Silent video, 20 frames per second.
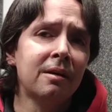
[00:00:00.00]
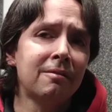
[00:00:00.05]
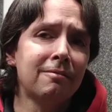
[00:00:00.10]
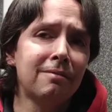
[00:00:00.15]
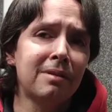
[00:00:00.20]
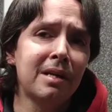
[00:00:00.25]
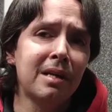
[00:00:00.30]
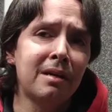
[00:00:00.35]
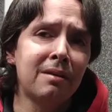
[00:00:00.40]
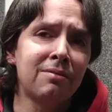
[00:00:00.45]

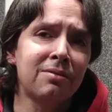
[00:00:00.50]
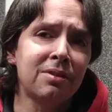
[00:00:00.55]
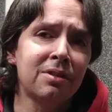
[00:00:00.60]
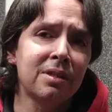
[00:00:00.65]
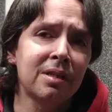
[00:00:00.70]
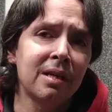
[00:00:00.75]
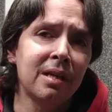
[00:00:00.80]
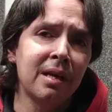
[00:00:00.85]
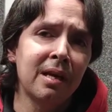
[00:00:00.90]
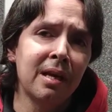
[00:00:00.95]

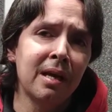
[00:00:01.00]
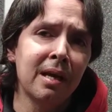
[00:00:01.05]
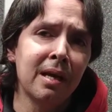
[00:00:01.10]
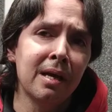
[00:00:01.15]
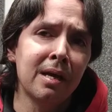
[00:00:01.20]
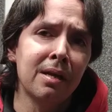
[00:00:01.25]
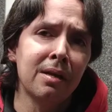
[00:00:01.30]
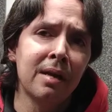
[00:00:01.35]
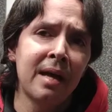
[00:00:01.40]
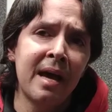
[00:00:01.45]
riffs
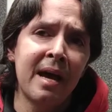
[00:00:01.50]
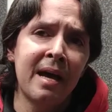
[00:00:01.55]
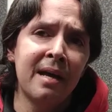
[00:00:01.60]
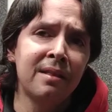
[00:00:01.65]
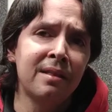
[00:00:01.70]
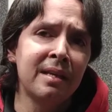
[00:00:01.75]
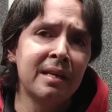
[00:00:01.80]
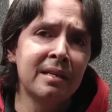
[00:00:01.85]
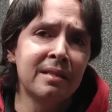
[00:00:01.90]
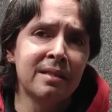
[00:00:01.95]
and
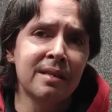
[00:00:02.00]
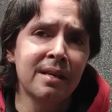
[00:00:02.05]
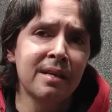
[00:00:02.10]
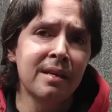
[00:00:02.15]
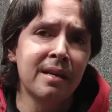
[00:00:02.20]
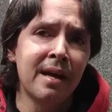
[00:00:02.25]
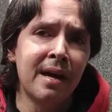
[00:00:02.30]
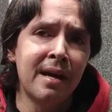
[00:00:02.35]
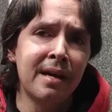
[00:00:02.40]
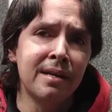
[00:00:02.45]
add these
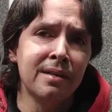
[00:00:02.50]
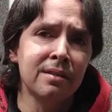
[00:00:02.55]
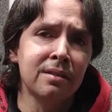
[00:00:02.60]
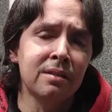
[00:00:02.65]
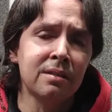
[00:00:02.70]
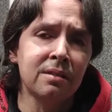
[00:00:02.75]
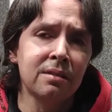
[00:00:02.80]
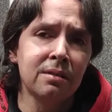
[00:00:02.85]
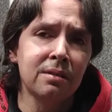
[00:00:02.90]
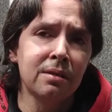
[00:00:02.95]
in
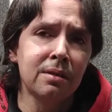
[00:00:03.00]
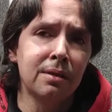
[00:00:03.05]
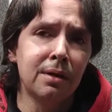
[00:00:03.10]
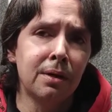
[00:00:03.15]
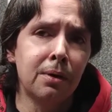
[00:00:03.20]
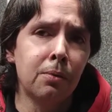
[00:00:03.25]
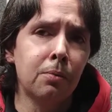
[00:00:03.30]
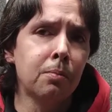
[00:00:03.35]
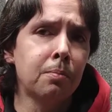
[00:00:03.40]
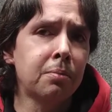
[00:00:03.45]
as,
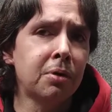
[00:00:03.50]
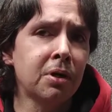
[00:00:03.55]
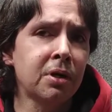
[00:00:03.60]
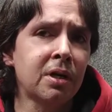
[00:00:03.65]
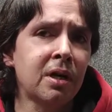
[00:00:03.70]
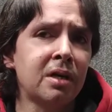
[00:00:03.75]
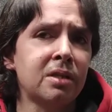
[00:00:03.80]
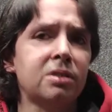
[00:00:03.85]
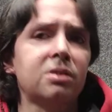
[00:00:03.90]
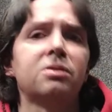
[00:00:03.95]

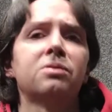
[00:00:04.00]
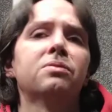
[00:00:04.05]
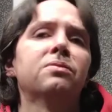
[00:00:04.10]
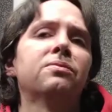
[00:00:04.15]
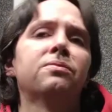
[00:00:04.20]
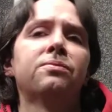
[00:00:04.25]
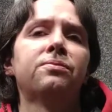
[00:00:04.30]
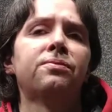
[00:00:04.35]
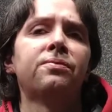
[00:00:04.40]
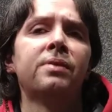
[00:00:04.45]

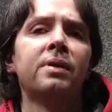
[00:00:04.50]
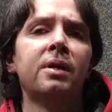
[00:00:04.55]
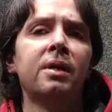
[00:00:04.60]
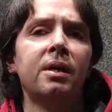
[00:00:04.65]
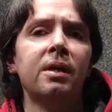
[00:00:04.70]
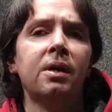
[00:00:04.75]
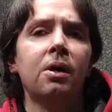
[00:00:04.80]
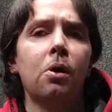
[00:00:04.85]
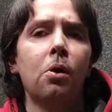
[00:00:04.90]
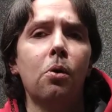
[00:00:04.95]
percussive
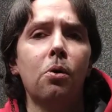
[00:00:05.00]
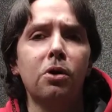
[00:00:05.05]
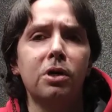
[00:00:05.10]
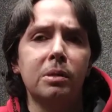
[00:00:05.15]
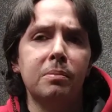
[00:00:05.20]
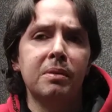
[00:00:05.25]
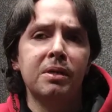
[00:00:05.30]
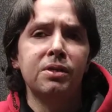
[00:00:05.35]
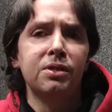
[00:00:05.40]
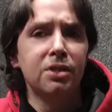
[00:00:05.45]

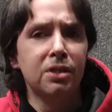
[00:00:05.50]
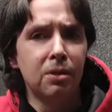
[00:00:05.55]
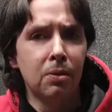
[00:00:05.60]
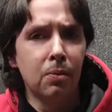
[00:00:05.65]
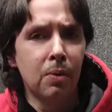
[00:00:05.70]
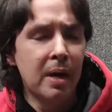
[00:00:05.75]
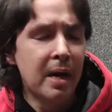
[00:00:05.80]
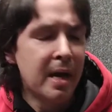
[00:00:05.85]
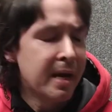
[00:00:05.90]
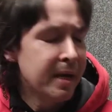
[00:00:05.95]
ornaments in a
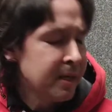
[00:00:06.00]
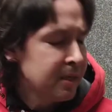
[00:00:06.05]
way.